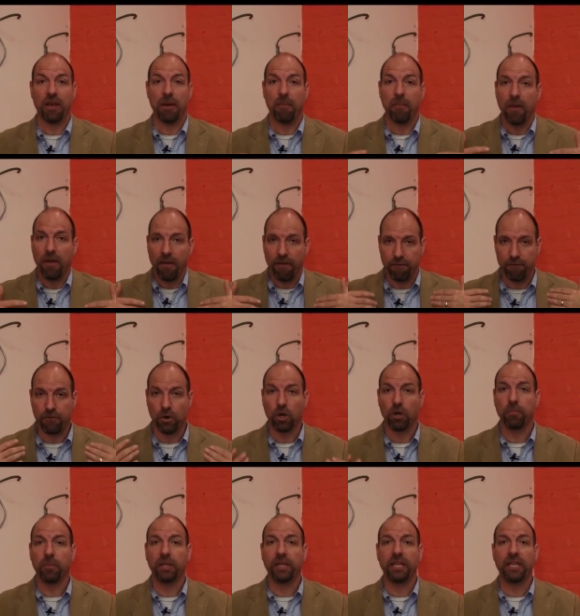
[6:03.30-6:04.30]
them
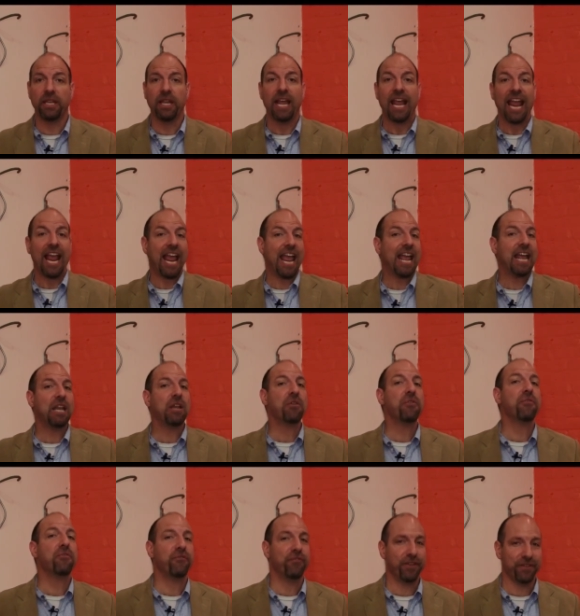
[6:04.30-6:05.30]
verbally
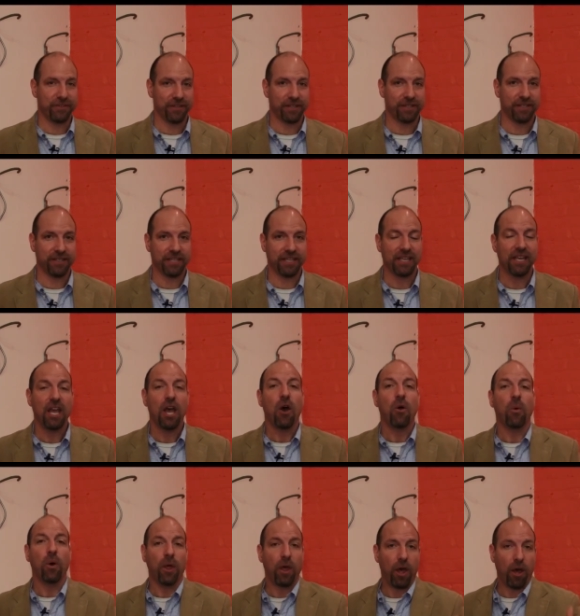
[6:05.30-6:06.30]
and physically
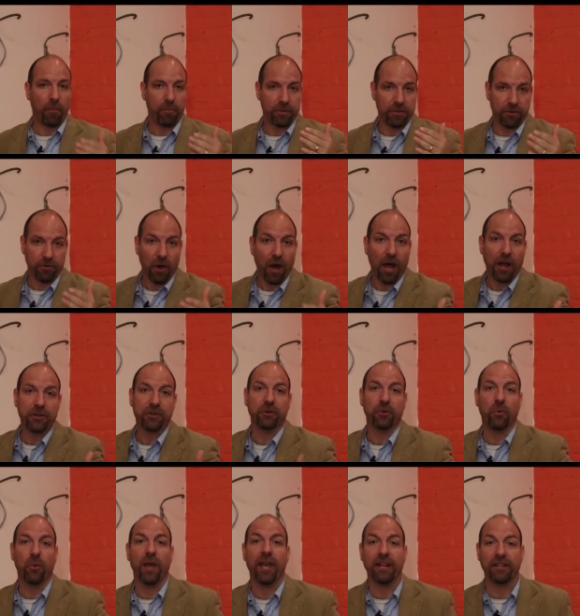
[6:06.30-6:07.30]
will help you on
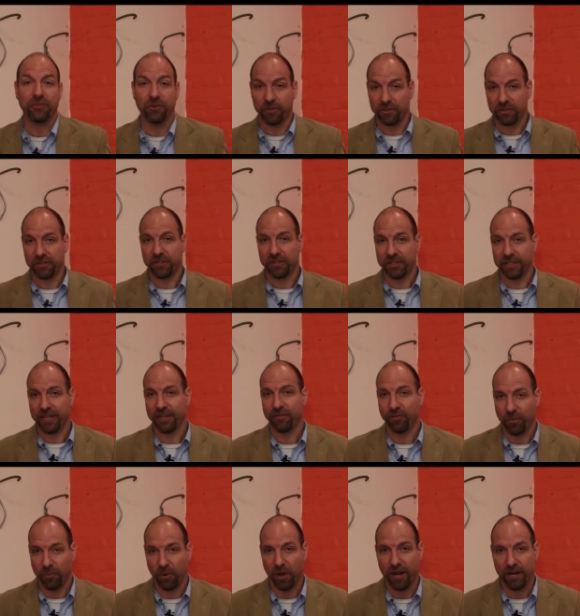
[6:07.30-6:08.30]
your way towards a
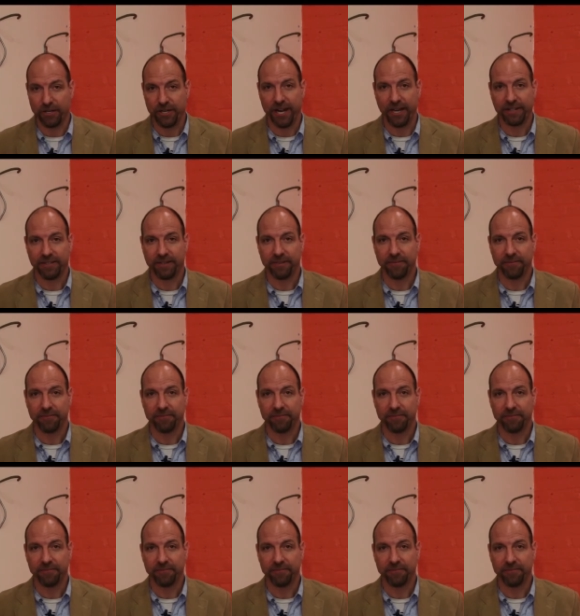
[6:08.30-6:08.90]
successful project.